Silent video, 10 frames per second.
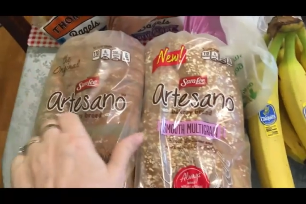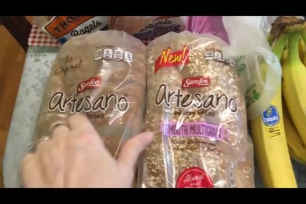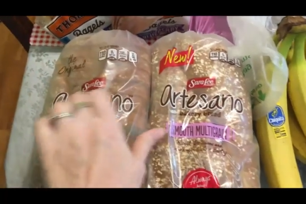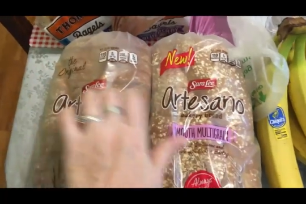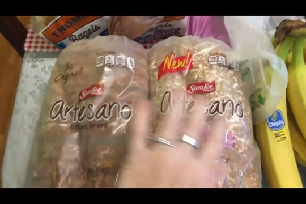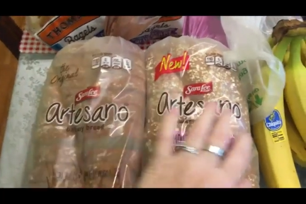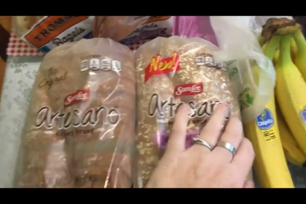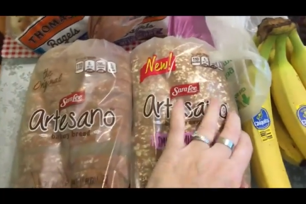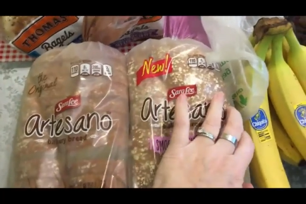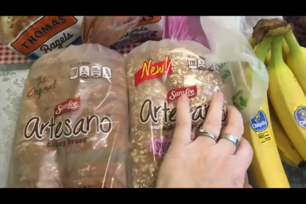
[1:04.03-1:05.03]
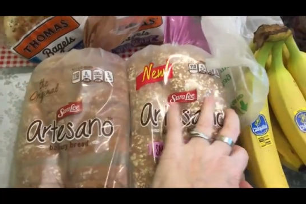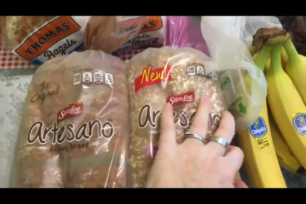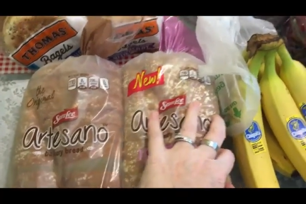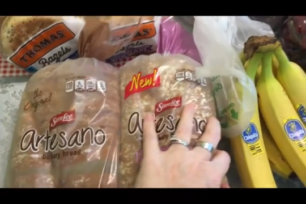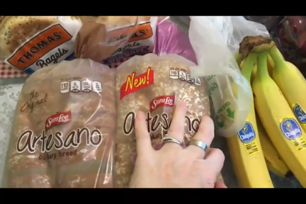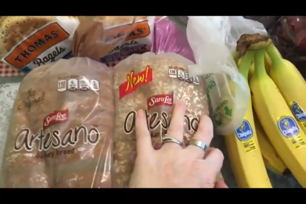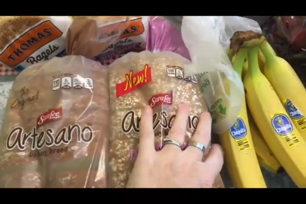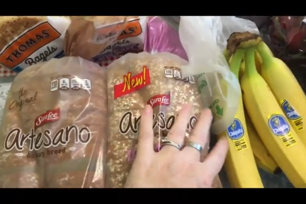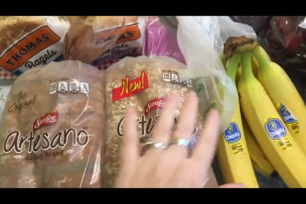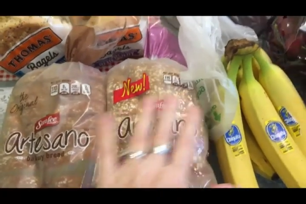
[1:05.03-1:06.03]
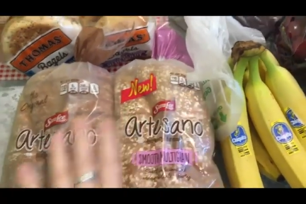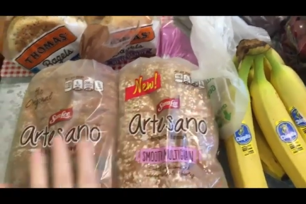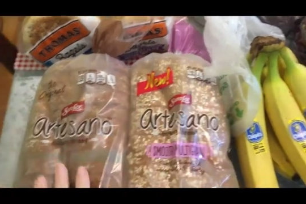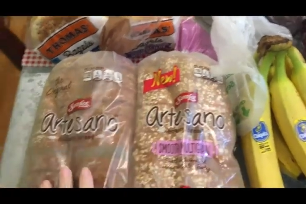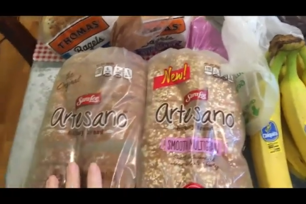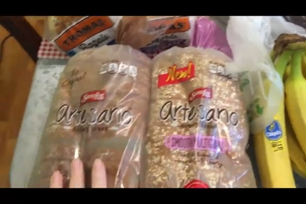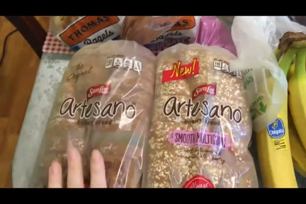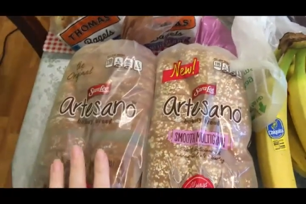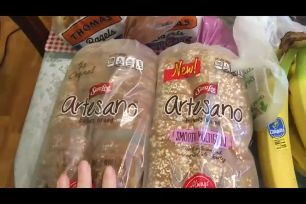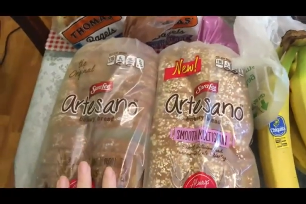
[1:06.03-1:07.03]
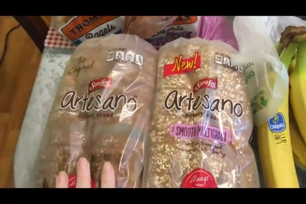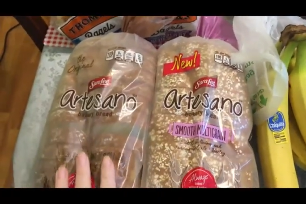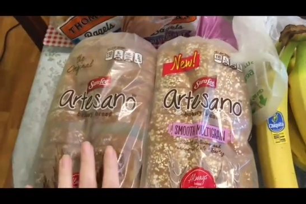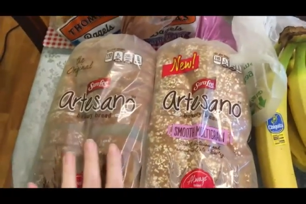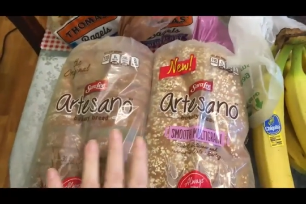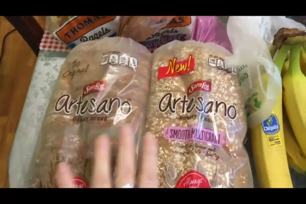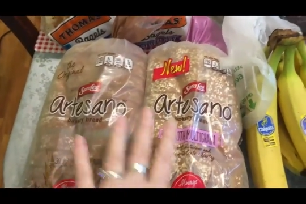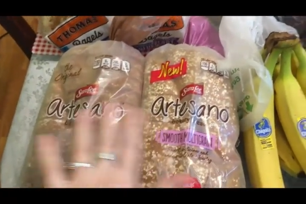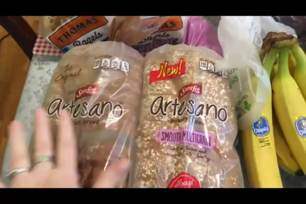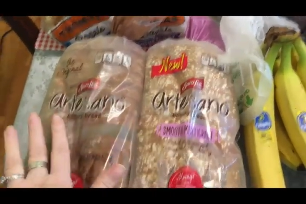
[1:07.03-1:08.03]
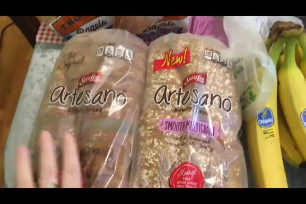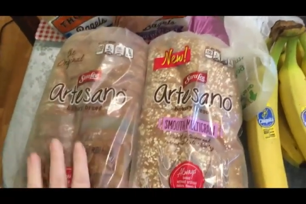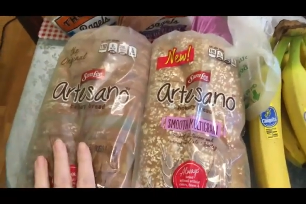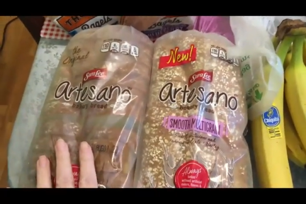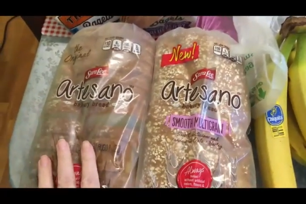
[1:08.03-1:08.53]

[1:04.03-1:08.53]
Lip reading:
No face is visible, so there are no lips to read.